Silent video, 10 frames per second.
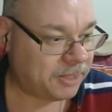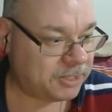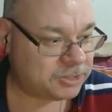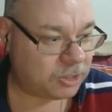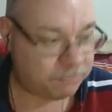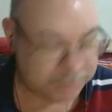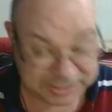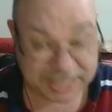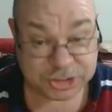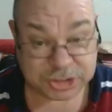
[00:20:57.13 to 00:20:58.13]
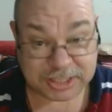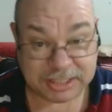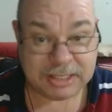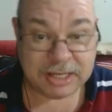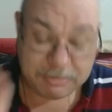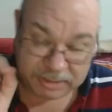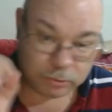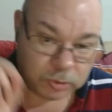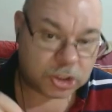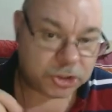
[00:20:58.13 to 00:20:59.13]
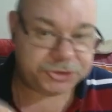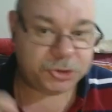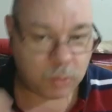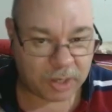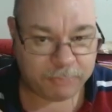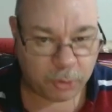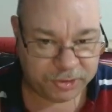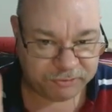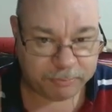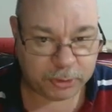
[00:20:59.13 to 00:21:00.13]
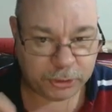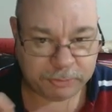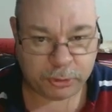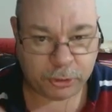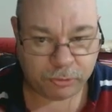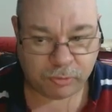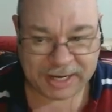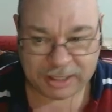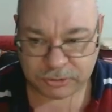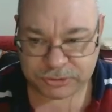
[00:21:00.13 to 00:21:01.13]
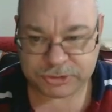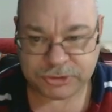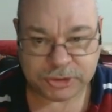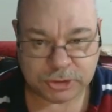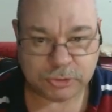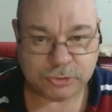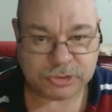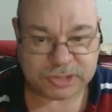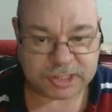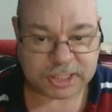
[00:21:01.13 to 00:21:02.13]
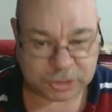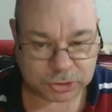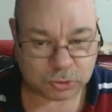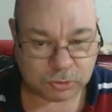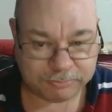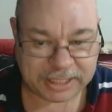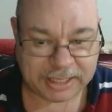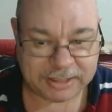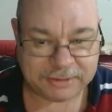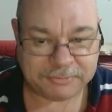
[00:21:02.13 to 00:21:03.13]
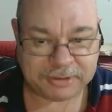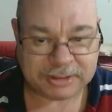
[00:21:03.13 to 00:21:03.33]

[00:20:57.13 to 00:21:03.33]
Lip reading: So potentially, but it will cost you 1 point of burn per round to use the Thunderstorm blade.